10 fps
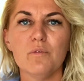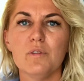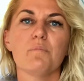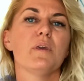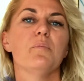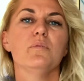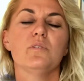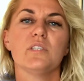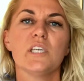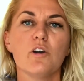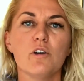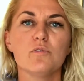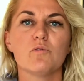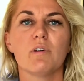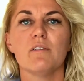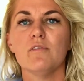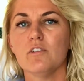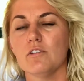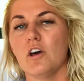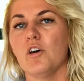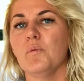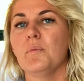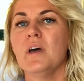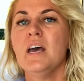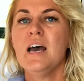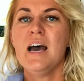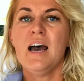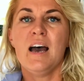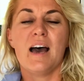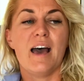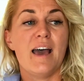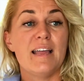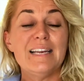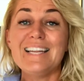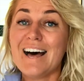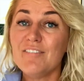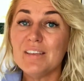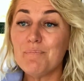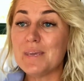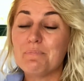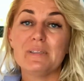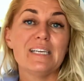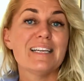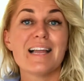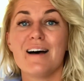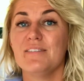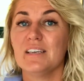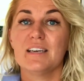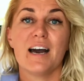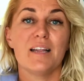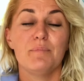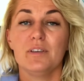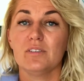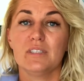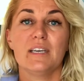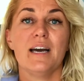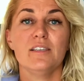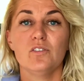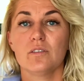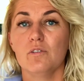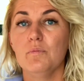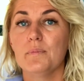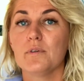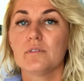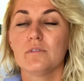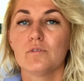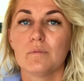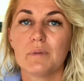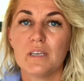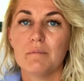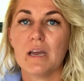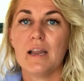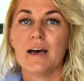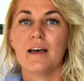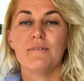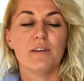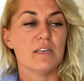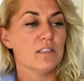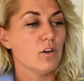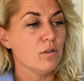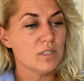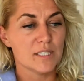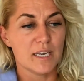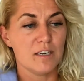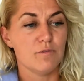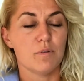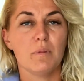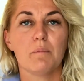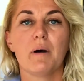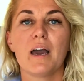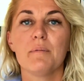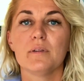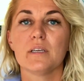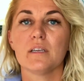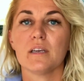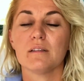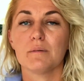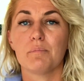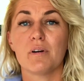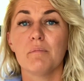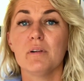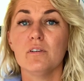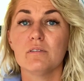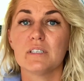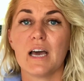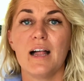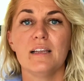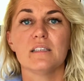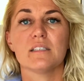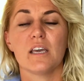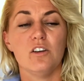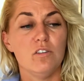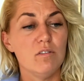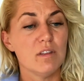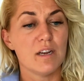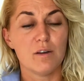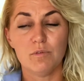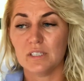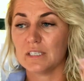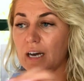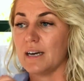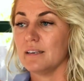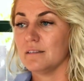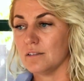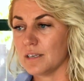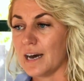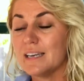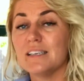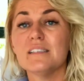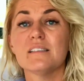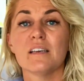with people, CEOs around the globe, loving people and loving God, because God is so important to me in my life, and it all started from the Bible and in the parable on talents. I knew that I was guided,